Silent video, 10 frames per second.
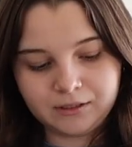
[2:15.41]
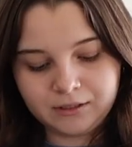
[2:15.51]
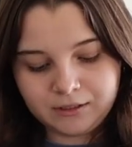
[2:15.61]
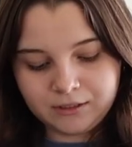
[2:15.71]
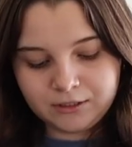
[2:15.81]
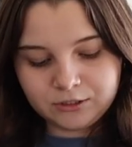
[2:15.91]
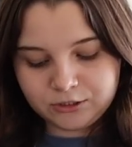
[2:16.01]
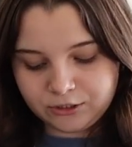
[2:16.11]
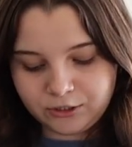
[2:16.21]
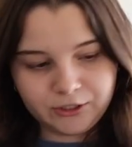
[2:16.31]

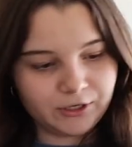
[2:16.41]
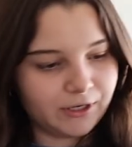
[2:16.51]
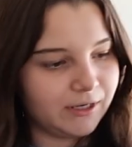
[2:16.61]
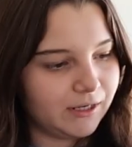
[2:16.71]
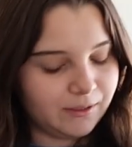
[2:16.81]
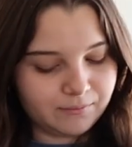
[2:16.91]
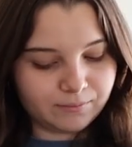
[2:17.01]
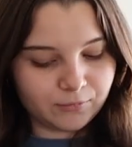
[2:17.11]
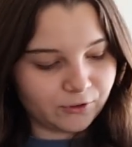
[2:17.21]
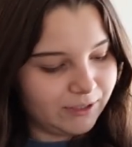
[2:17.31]
So you're gonna
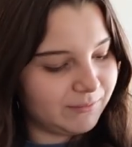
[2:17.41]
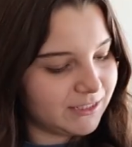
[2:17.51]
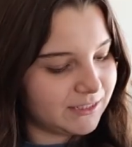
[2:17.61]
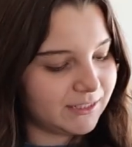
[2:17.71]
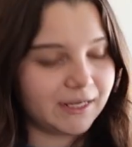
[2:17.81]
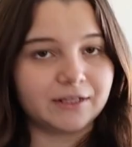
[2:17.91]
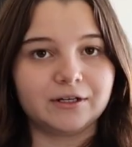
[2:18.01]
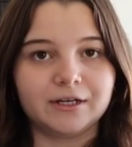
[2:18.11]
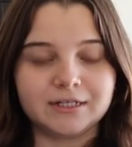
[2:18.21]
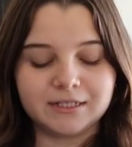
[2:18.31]
cream this together
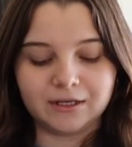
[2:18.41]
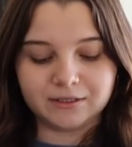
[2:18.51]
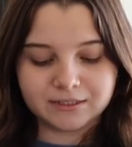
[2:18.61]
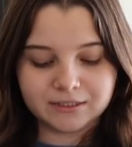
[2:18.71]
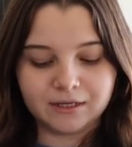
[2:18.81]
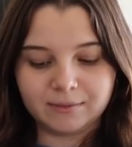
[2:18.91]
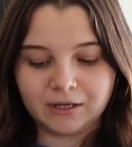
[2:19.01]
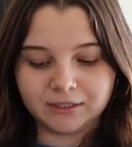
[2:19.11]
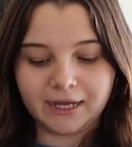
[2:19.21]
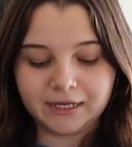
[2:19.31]
until it's
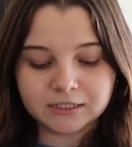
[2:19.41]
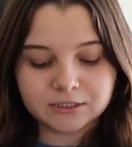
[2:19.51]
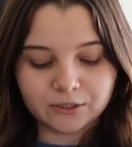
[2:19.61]
about light.